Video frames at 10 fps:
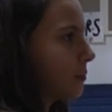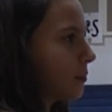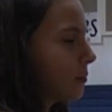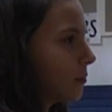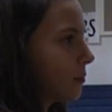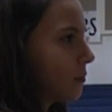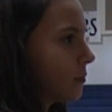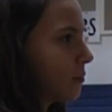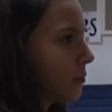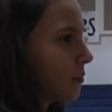
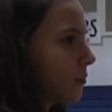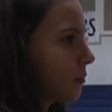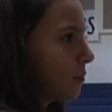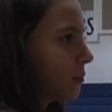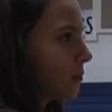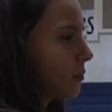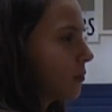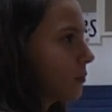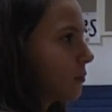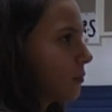
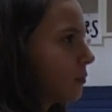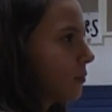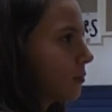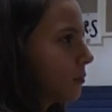This person isn't speaking.